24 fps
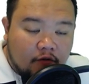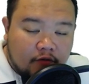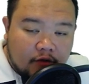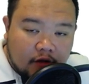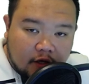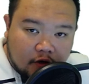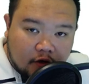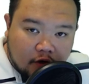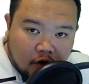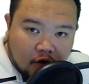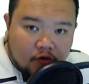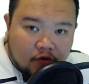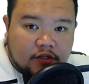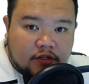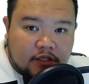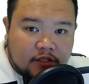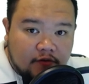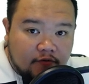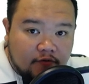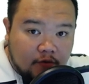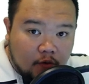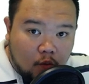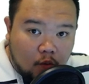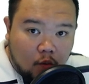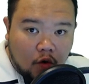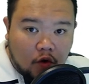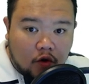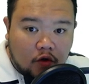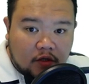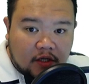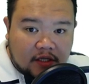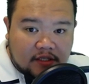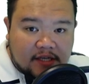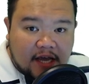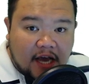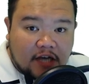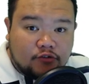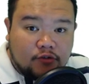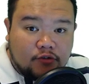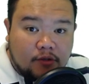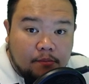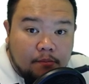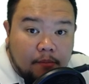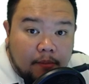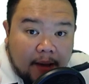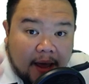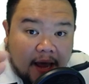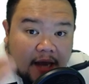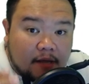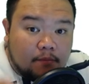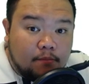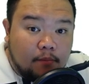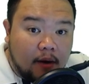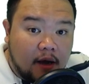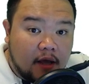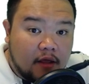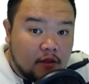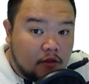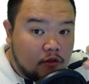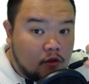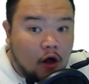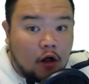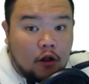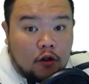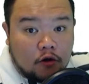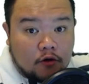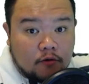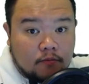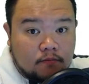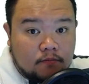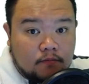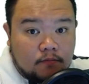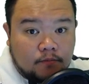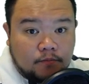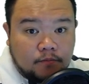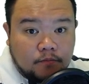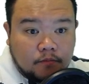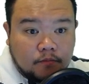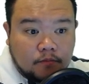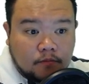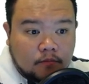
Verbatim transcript: A lot of the currencies of the world, it's actually backed by the dollar